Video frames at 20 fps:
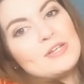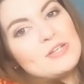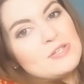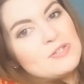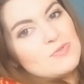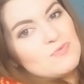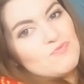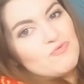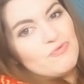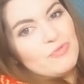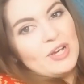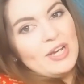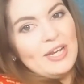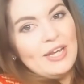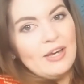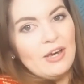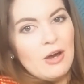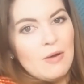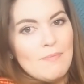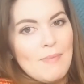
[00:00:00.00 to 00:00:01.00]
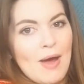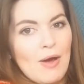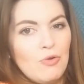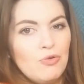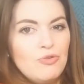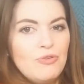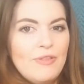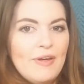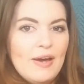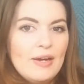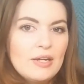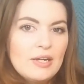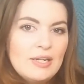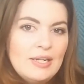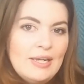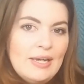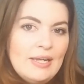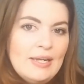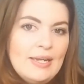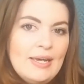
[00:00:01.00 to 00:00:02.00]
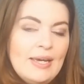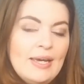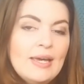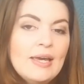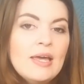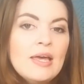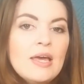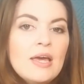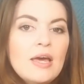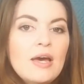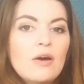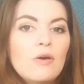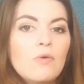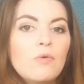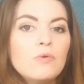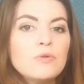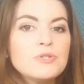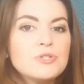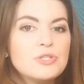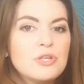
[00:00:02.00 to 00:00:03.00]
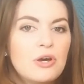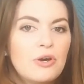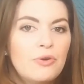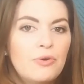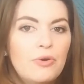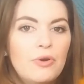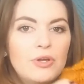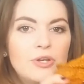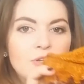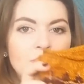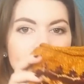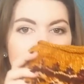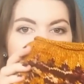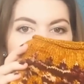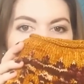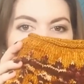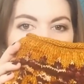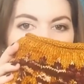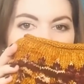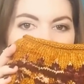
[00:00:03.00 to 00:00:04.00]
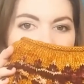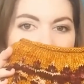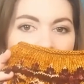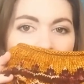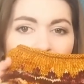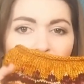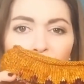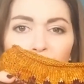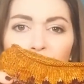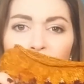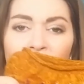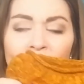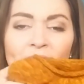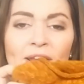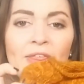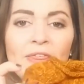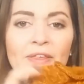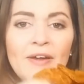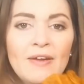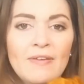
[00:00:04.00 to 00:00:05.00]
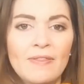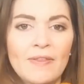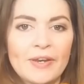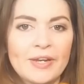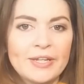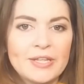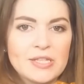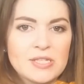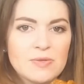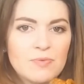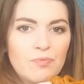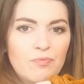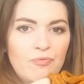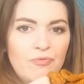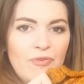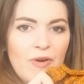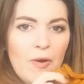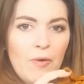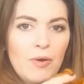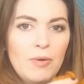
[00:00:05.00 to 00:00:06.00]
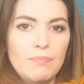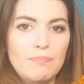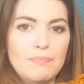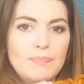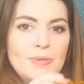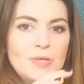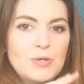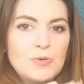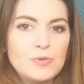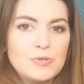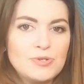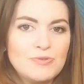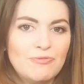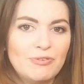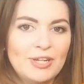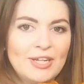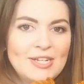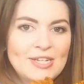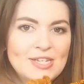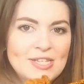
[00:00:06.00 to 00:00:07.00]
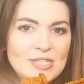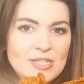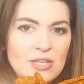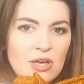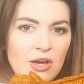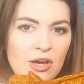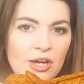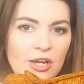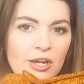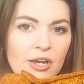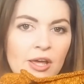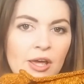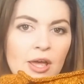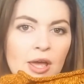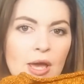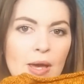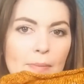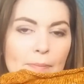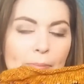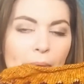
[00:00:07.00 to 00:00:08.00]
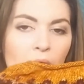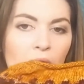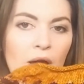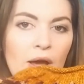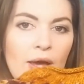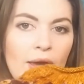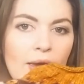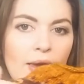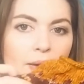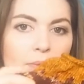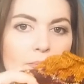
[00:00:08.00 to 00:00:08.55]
doesn't really come out that clearly. Also, just because I really think that it's a very beautifully designed by